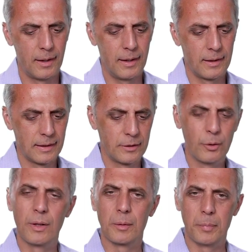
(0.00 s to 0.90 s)
And I
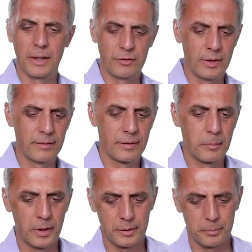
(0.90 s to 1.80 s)
do that by changing the
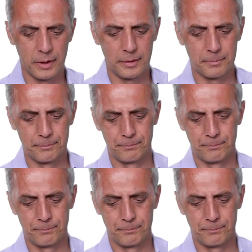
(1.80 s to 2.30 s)
multiplier.